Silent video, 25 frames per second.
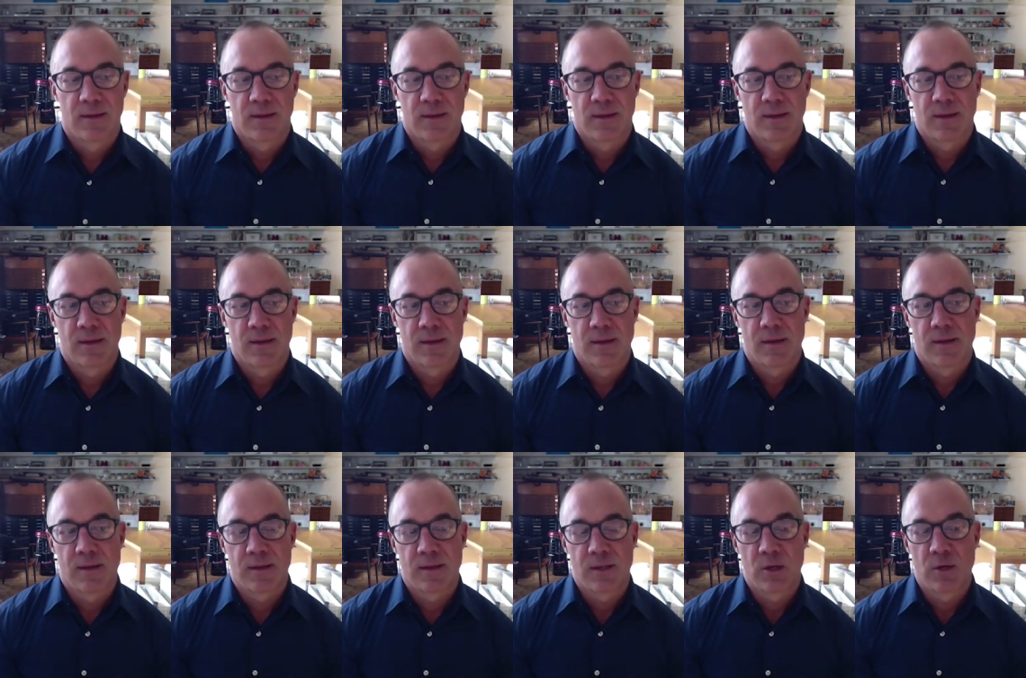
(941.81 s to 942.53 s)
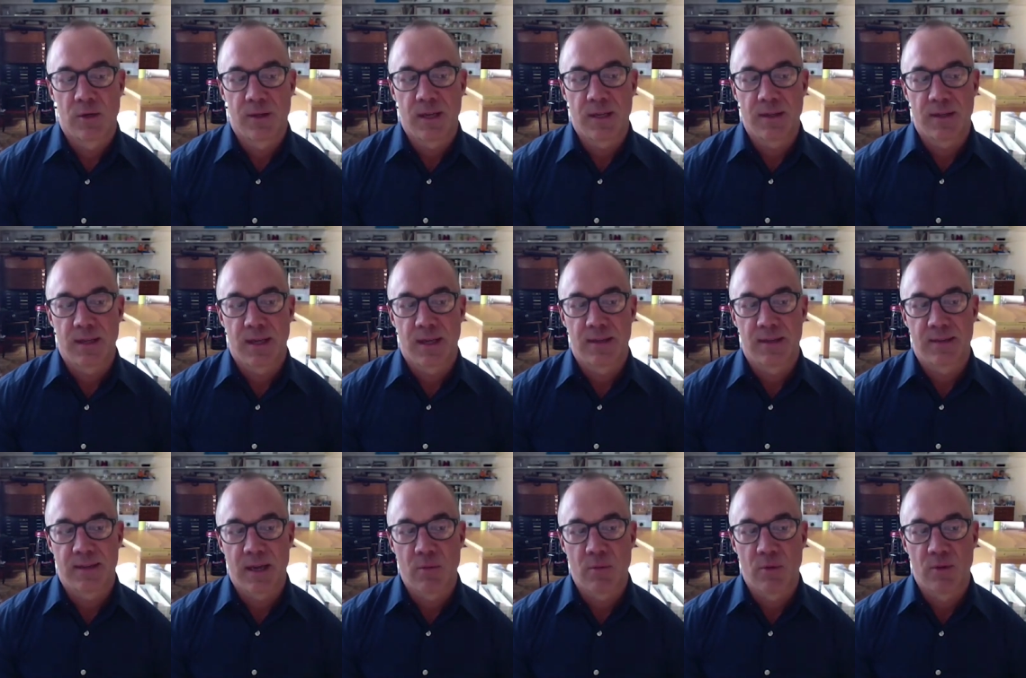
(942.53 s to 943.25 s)
uh, you know that
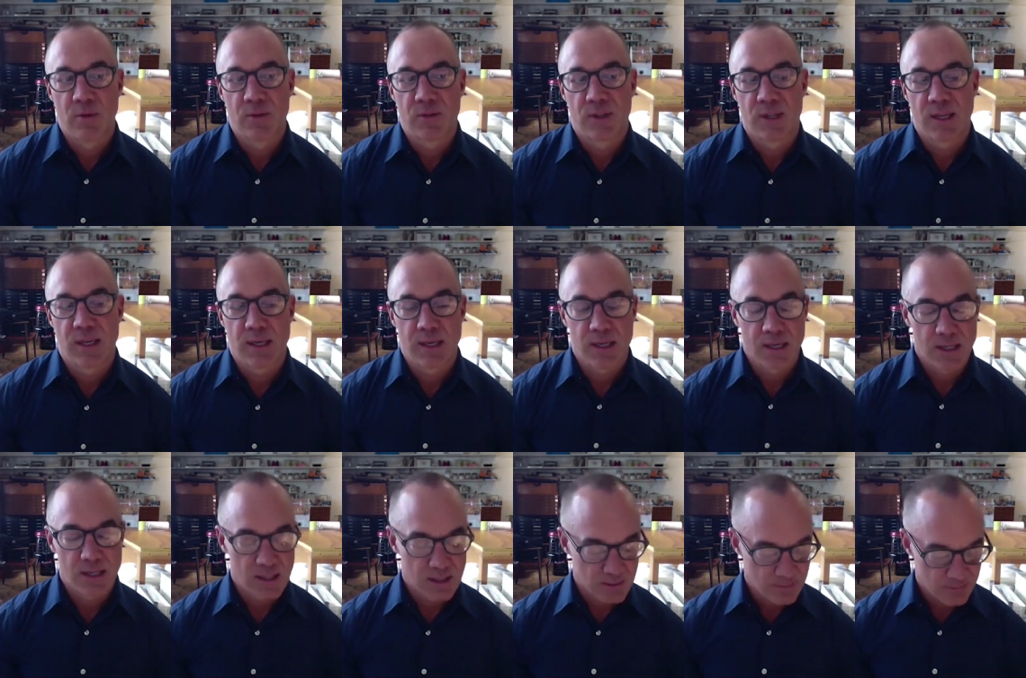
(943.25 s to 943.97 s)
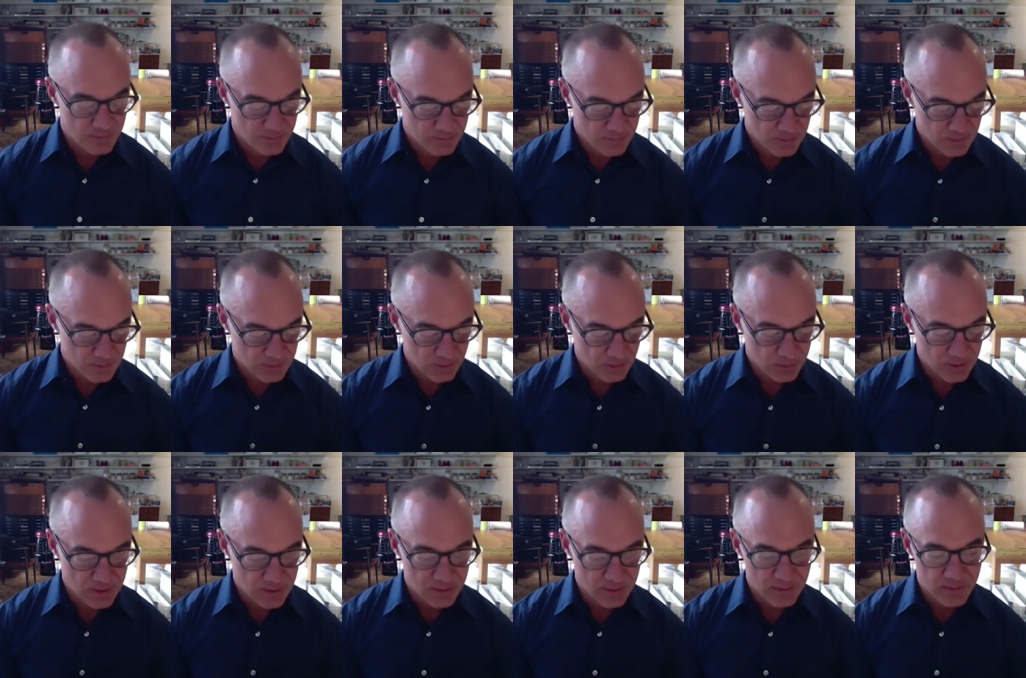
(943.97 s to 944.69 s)
that that was a so
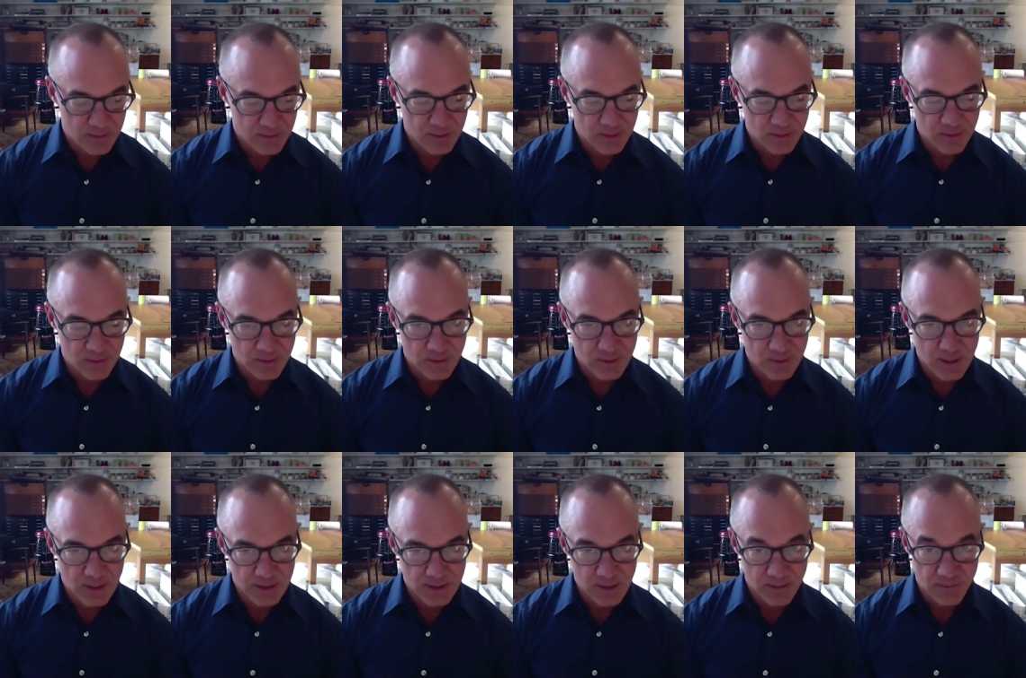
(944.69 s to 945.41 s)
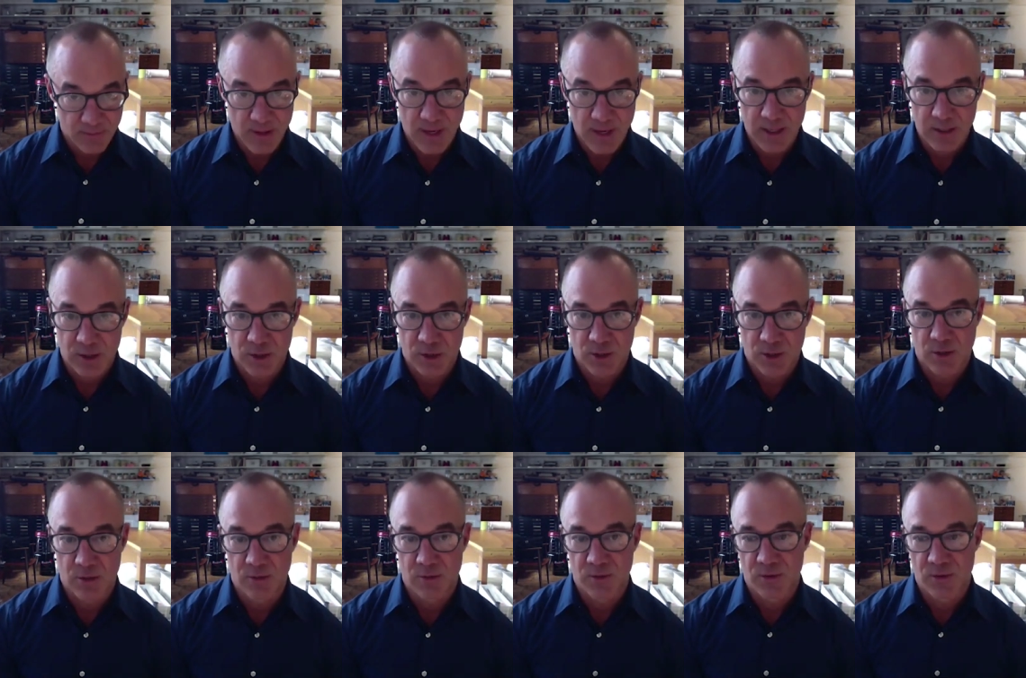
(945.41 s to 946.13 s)
the the idea of that
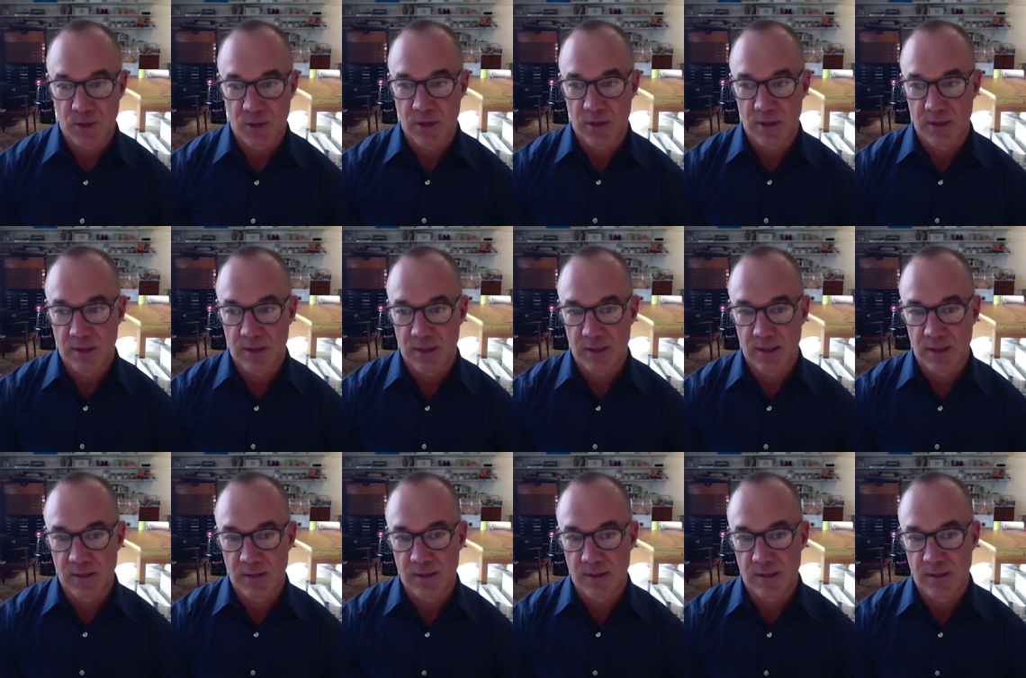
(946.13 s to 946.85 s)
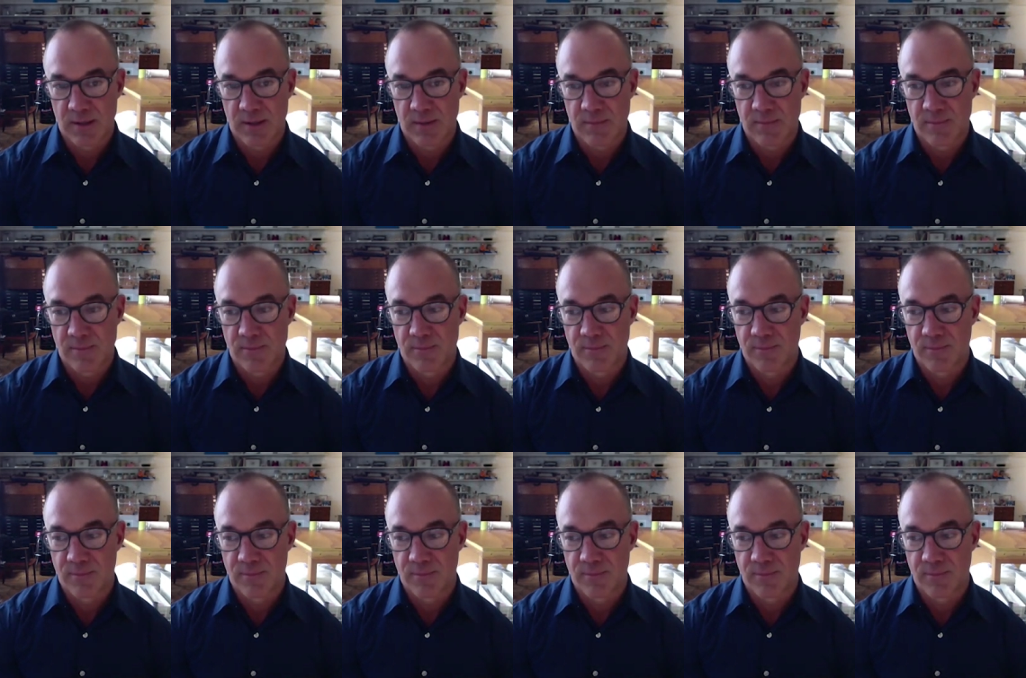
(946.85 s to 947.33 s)
show started in um,